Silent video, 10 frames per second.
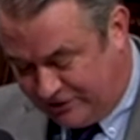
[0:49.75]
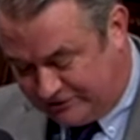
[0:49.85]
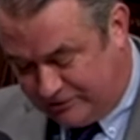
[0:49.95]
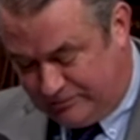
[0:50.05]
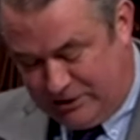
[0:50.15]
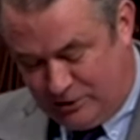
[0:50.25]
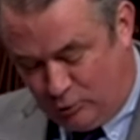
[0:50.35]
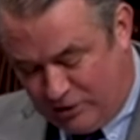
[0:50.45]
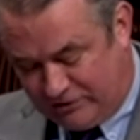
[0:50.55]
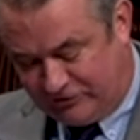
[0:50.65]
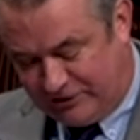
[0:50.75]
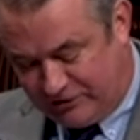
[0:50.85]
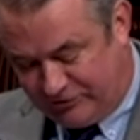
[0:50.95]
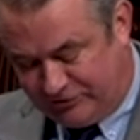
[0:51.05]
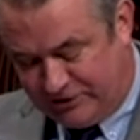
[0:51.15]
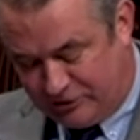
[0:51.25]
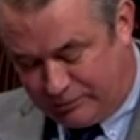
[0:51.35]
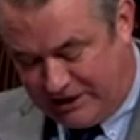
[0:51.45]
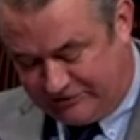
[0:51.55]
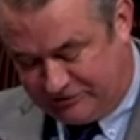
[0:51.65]
victim witness centers in
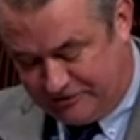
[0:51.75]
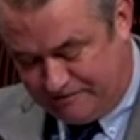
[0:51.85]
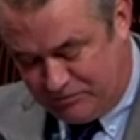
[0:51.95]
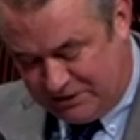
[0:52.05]
Nebraska.